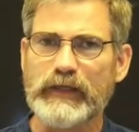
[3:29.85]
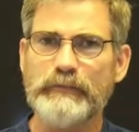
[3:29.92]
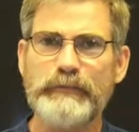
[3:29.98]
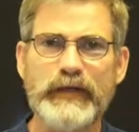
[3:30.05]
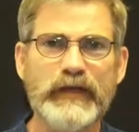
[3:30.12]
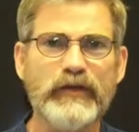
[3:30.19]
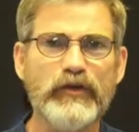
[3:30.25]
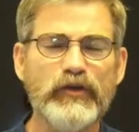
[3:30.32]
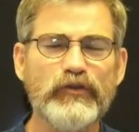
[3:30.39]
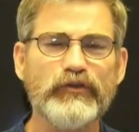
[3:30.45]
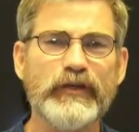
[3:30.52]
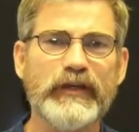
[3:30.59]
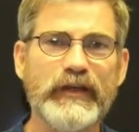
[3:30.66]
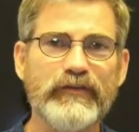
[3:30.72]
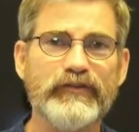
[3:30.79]
being used
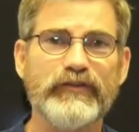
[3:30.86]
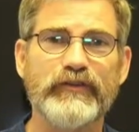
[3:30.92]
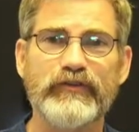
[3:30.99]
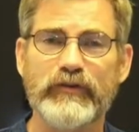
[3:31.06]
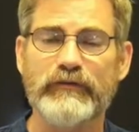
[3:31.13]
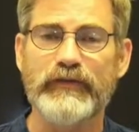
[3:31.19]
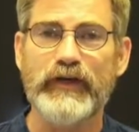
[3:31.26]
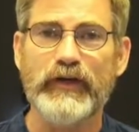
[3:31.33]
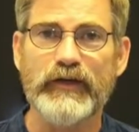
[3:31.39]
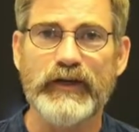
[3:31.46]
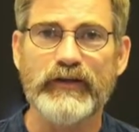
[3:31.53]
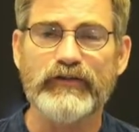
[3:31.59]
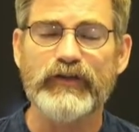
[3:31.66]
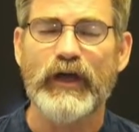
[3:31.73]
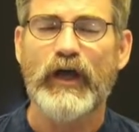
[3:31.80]
against the
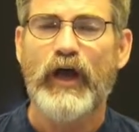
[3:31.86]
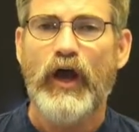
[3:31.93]
civilians,